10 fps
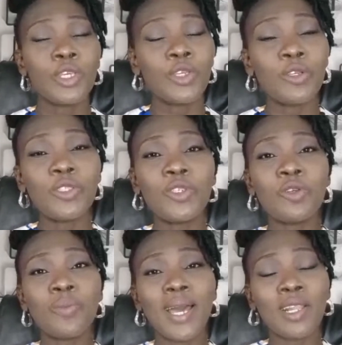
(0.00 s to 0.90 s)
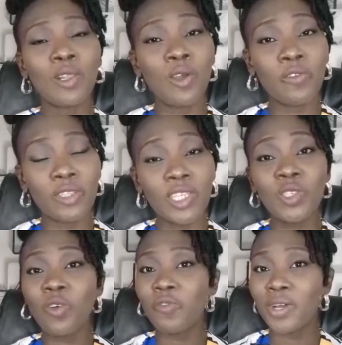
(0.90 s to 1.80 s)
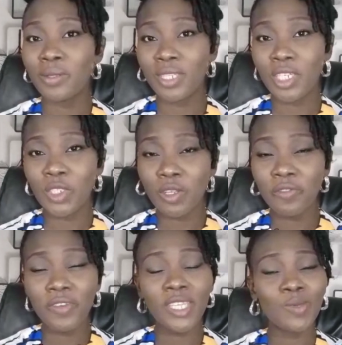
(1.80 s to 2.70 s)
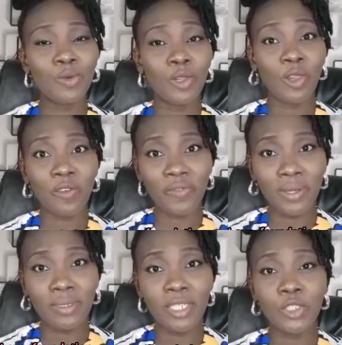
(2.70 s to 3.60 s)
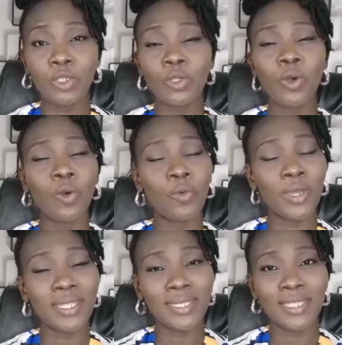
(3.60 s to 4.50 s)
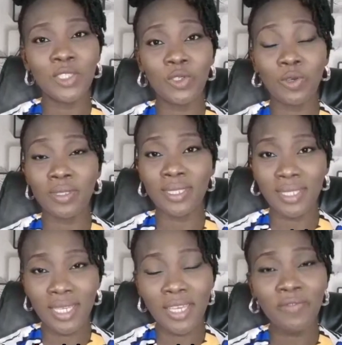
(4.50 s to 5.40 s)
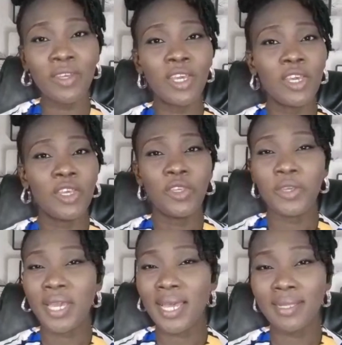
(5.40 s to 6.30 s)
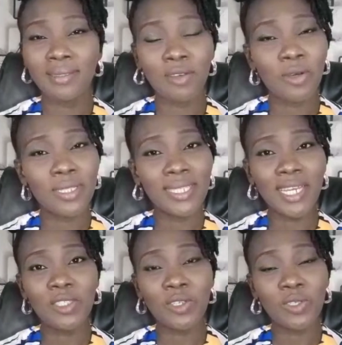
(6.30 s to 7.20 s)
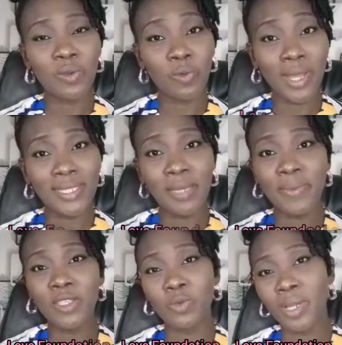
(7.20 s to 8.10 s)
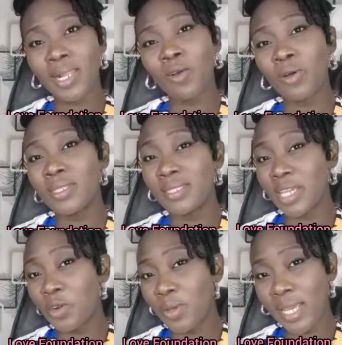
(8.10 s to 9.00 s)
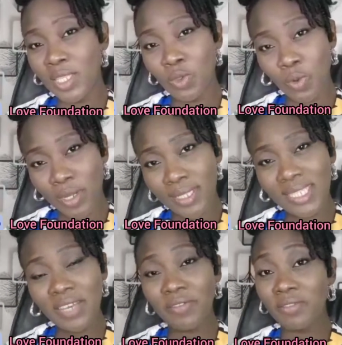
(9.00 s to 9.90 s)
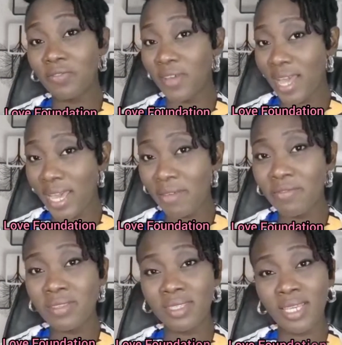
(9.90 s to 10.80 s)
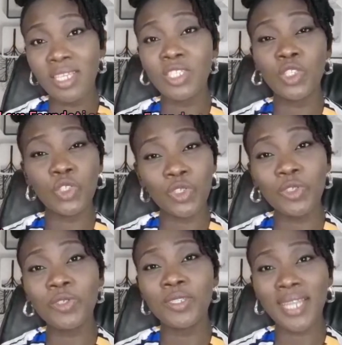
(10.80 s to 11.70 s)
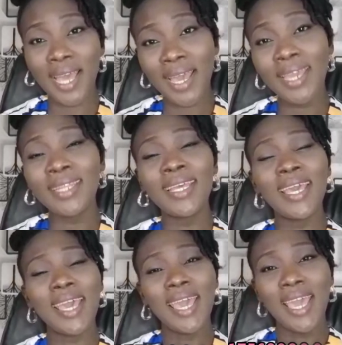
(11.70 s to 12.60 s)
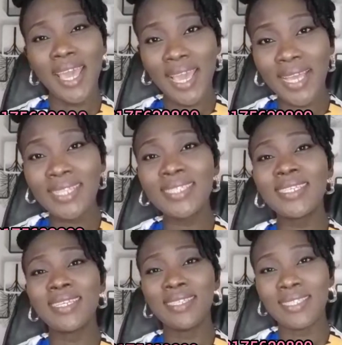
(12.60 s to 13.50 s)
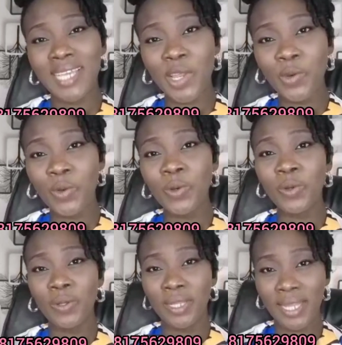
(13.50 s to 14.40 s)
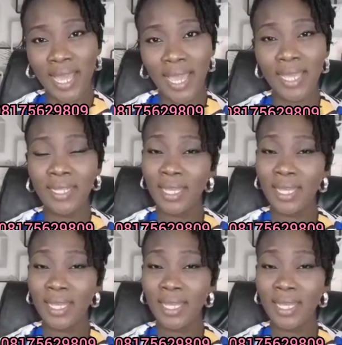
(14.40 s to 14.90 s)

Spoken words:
YouTube @love_foundation, Facebook Love Foundation or Waiting to Conceive. You can contact us on WhatsApp as well on 0817562980.